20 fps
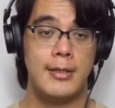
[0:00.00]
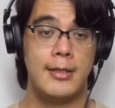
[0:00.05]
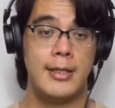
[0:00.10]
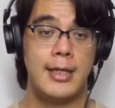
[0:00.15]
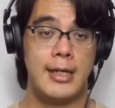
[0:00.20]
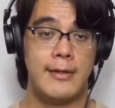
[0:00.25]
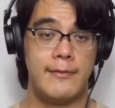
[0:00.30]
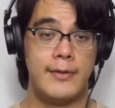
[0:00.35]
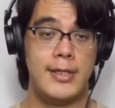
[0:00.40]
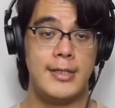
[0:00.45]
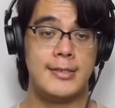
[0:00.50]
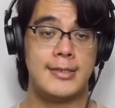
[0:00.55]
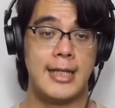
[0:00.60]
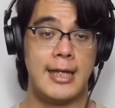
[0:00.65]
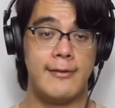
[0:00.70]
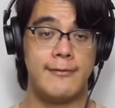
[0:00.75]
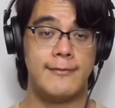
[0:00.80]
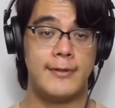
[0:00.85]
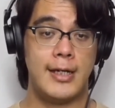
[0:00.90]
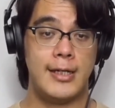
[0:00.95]
heavy
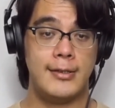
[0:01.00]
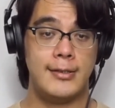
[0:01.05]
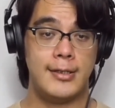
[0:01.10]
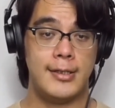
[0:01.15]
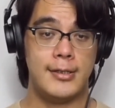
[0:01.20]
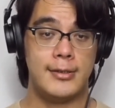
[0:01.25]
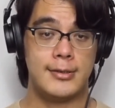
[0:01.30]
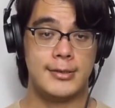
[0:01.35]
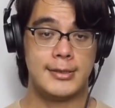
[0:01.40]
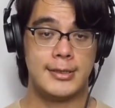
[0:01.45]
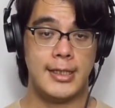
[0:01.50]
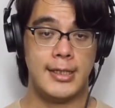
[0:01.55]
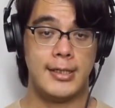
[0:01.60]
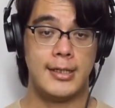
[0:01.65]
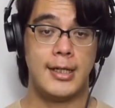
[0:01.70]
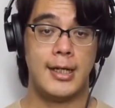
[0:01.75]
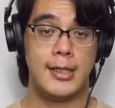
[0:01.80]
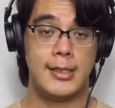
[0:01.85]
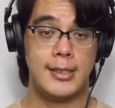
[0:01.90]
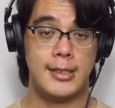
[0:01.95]
sci-fi tales like
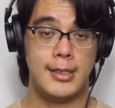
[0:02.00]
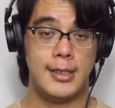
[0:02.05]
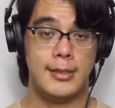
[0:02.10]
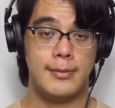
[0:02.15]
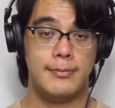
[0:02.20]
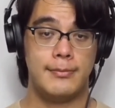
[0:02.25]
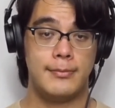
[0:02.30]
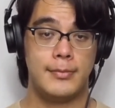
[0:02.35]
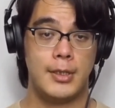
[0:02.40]
Akira,